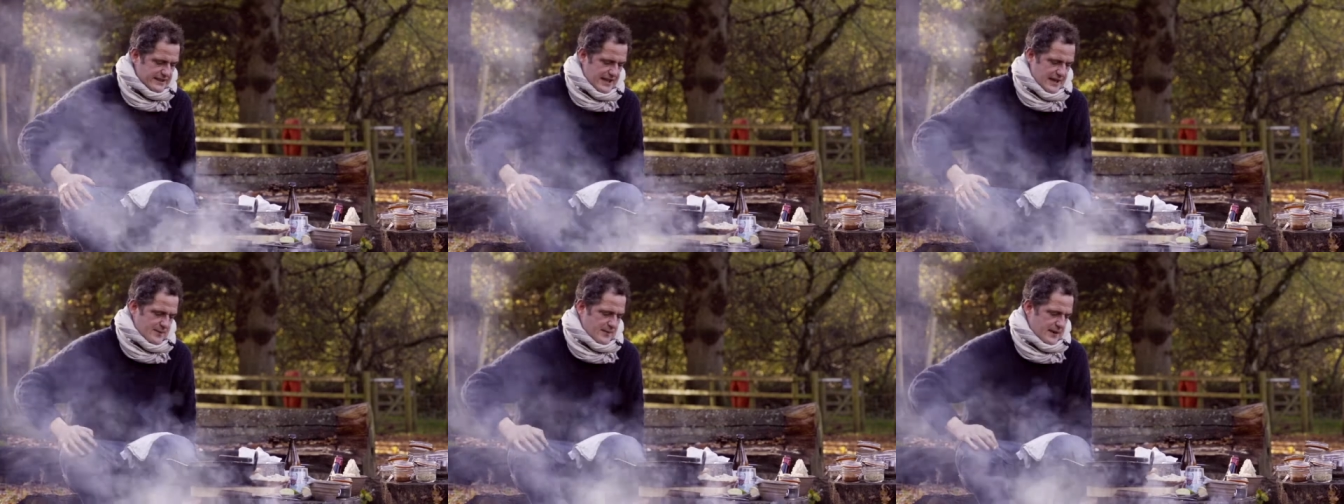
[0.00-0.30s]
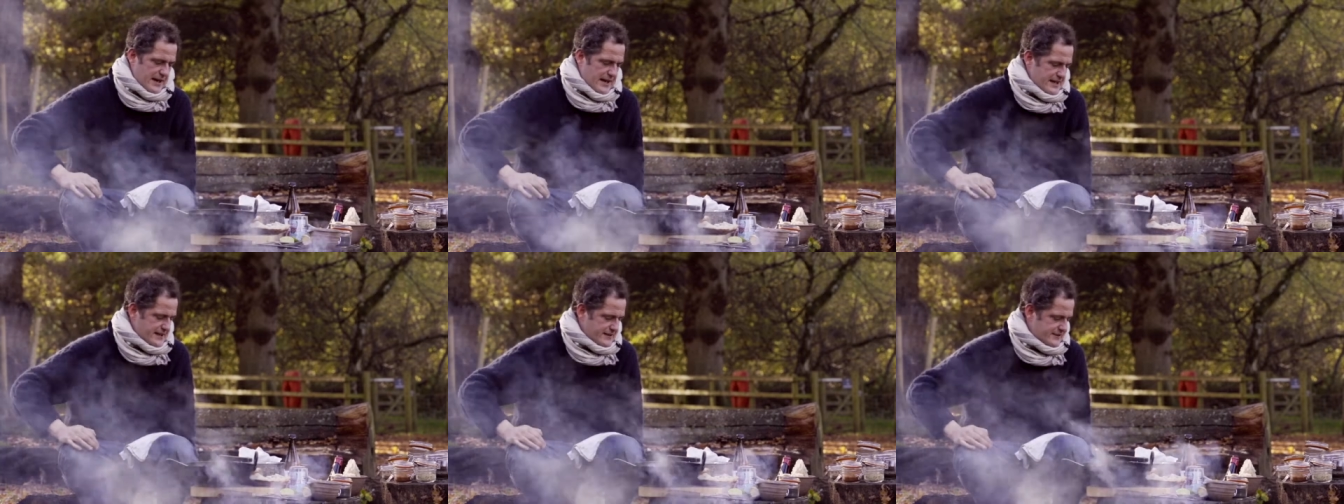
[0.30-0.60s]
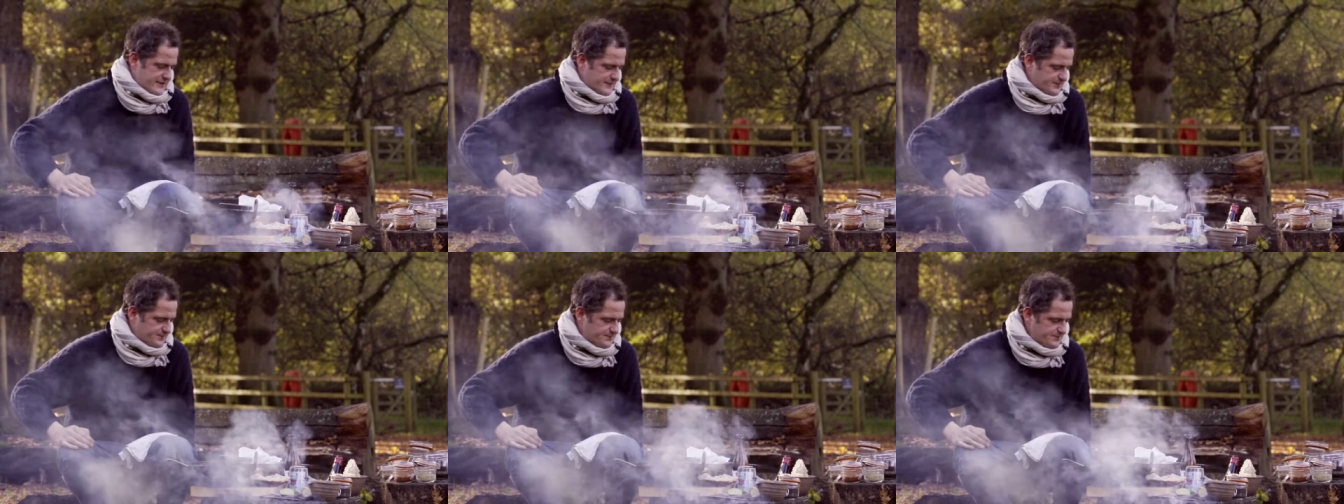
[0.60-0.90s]
the
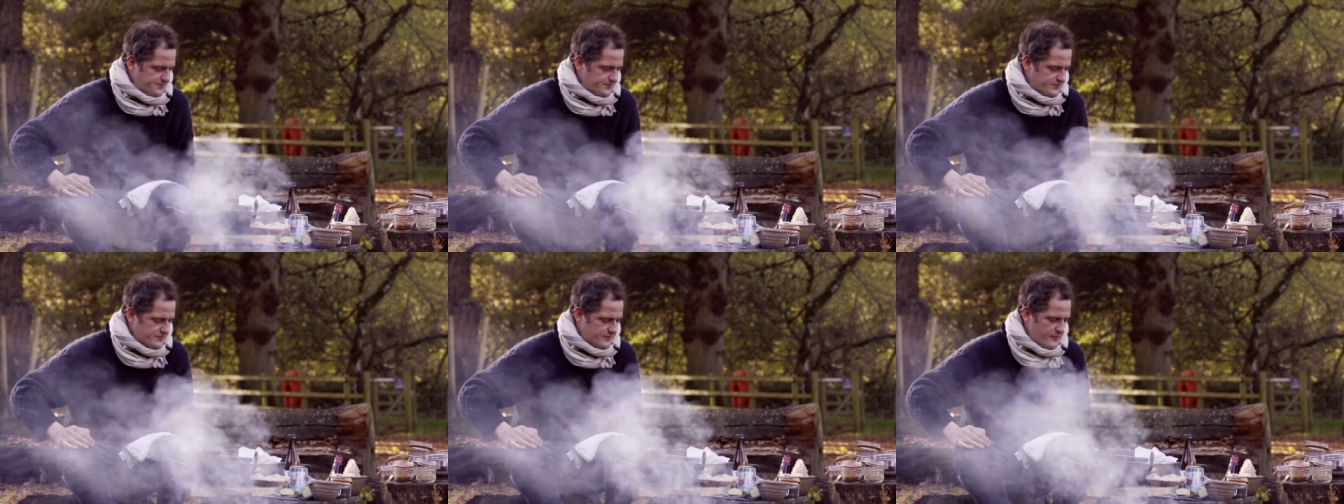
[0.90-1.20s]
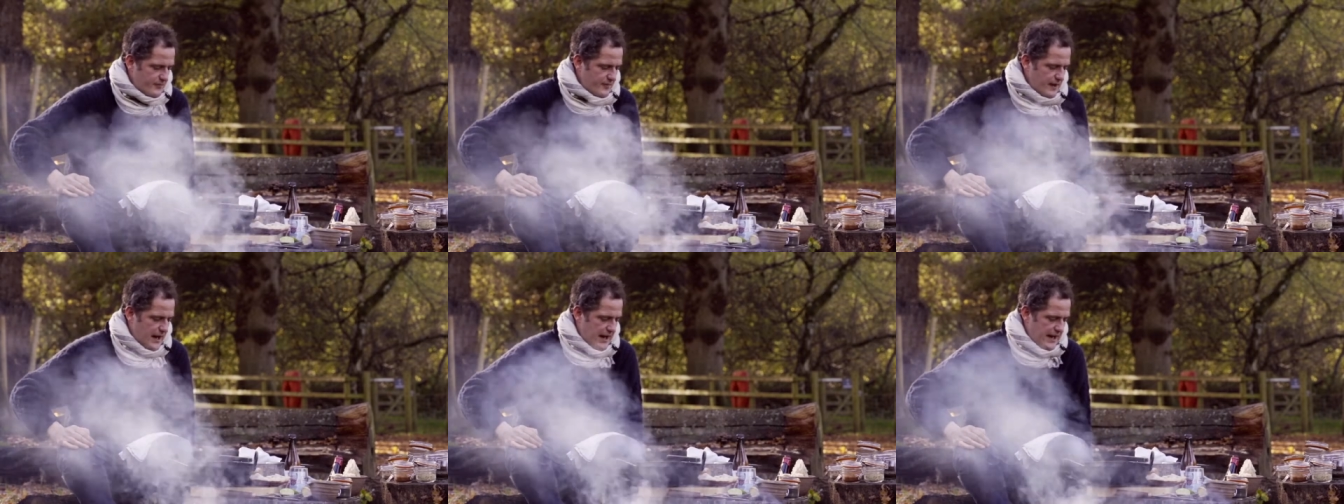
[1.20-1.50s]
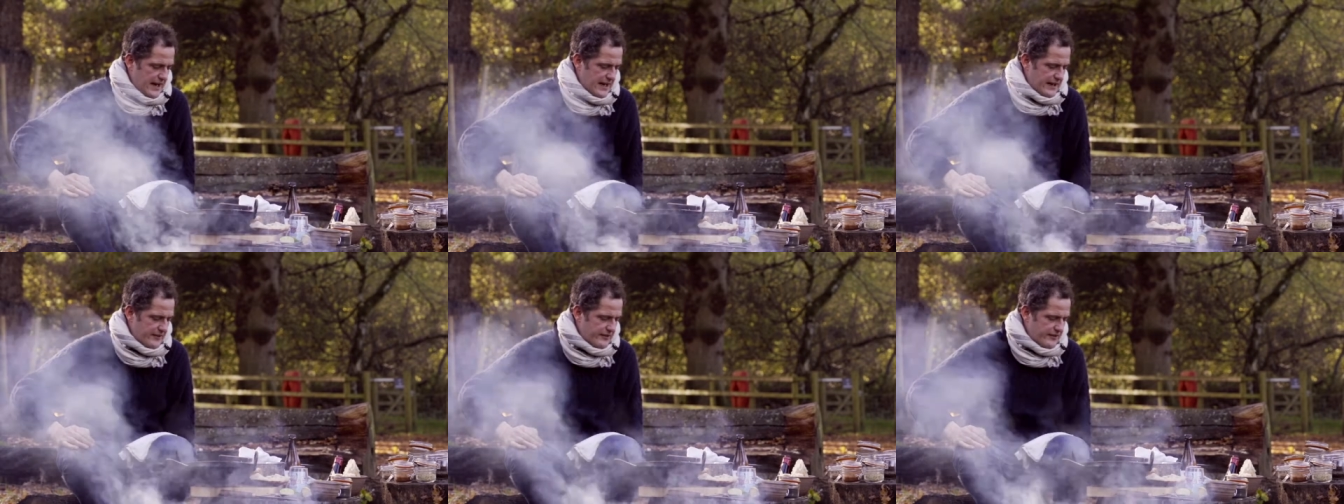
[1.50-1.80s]
Himalayas,
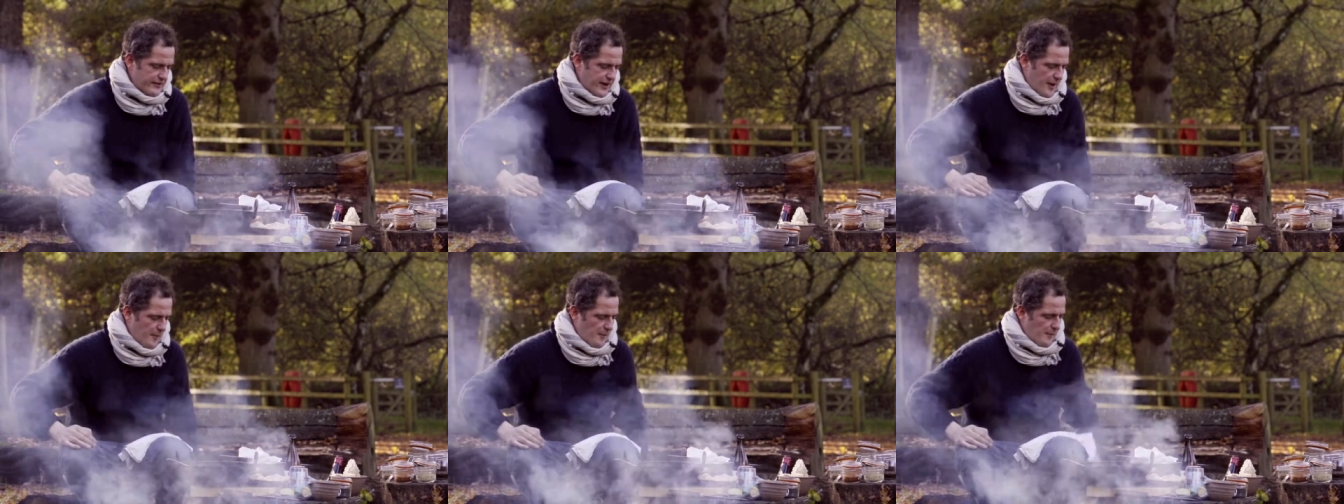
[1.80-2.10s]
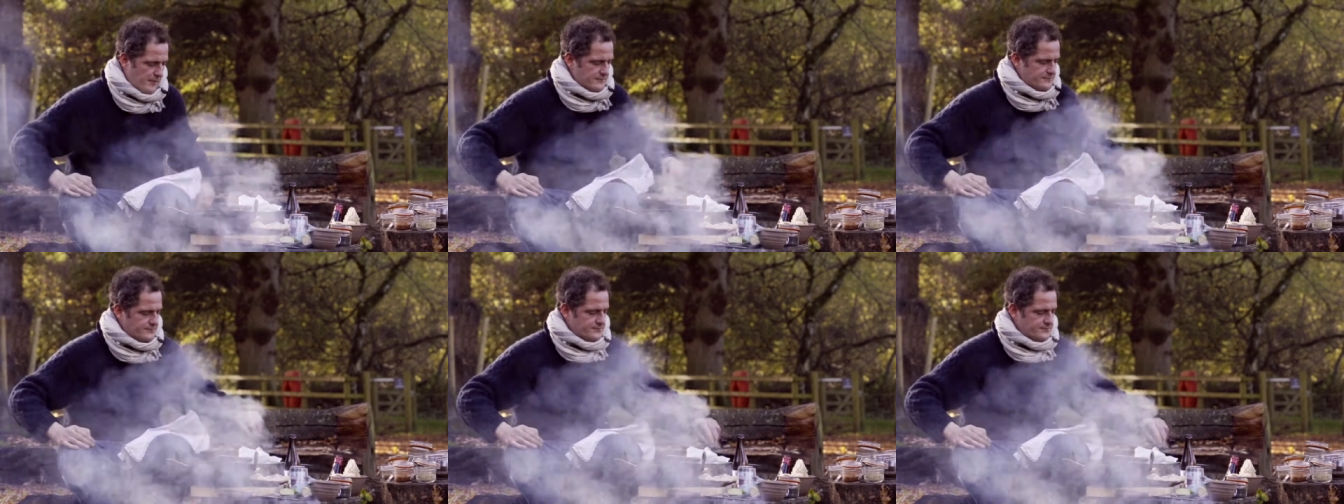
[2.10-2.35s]
and I'm